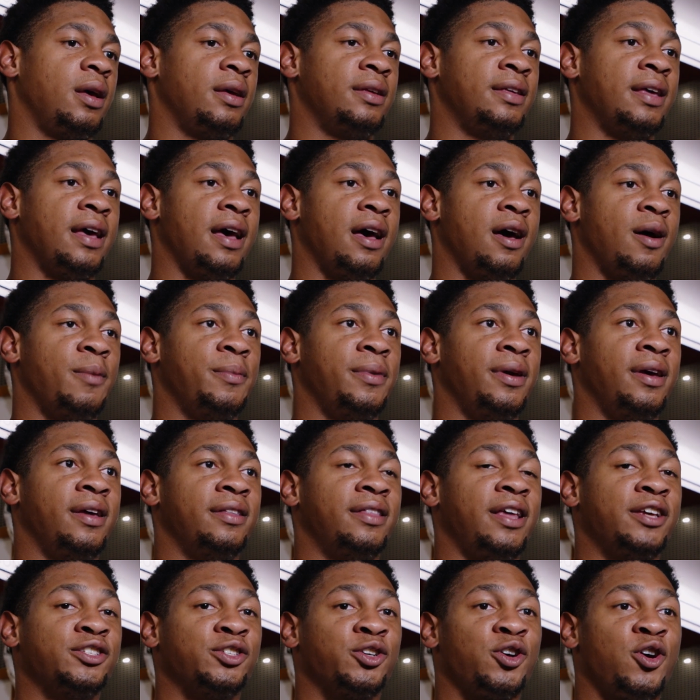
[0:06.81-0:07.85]
Yeah, I mean
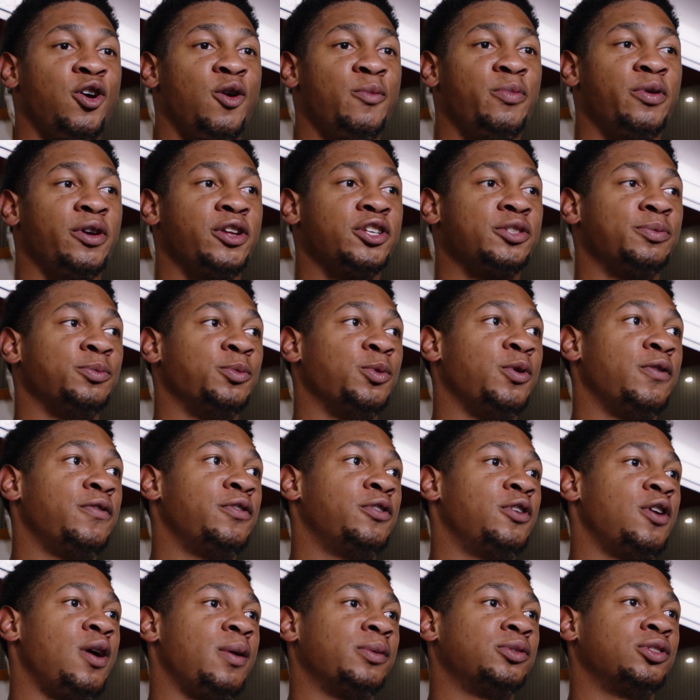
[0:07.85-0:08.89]
things are going pretty smooth. You
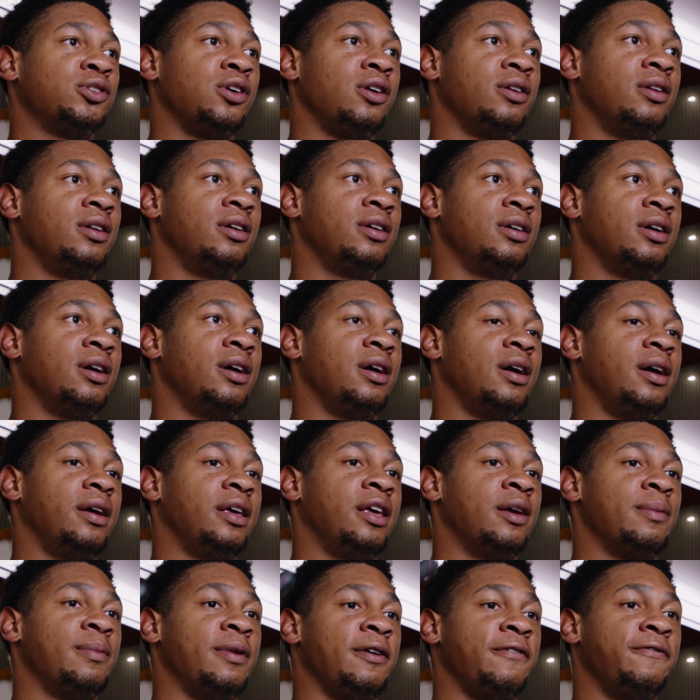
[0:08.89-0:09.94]
know, I'm starting to uh,
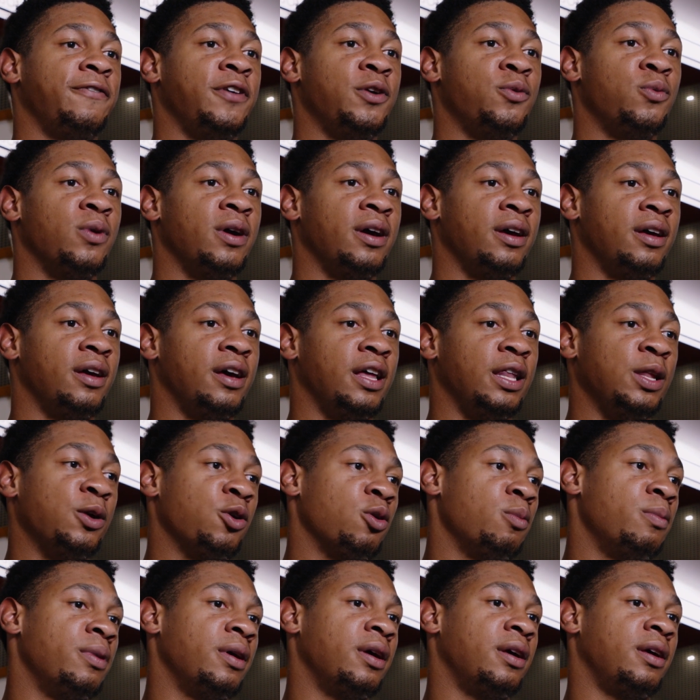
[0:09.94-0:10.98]
get my feet wet a
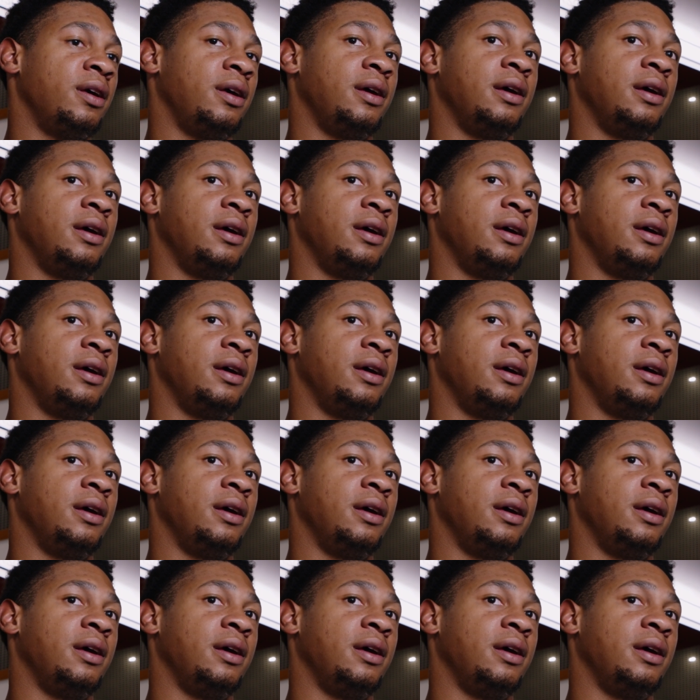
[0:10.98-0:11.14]
little bit,